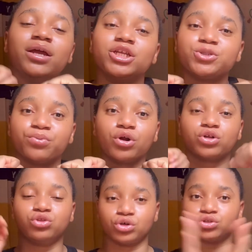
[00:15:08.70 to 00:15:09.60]
This
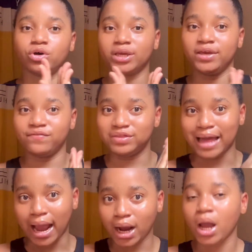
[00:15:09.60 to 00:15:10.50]
product does not give
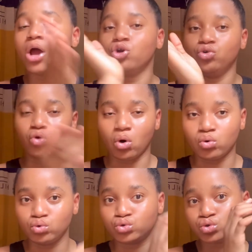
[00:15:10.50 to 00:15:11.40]
dark
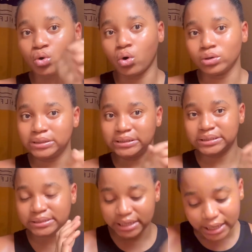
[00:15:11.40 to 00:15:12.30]
knuckles on the
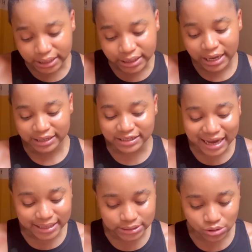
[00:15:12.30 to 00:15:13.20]
skin,
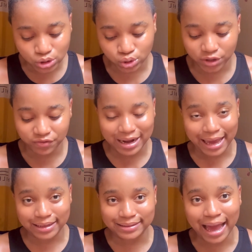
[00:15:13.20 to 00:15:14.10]
neither is it going to give you
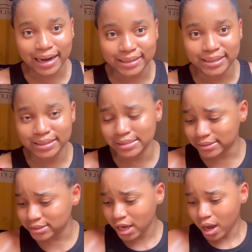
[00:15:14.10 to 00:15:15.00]
like dark
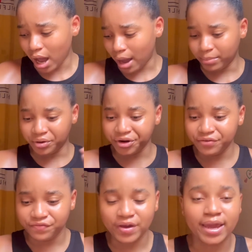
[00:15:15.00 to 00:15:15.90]
knees,
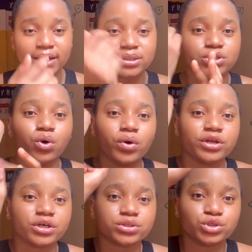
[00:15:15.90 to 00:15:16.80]
green veins. No, it
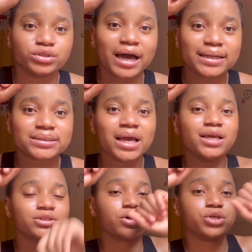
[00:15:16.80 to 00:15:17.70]
doesn't do that.
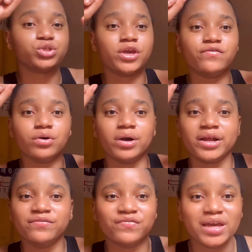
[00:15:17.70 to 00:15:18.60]
It's not going to give you
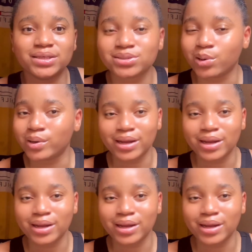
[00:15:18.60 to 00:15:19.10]
green veins on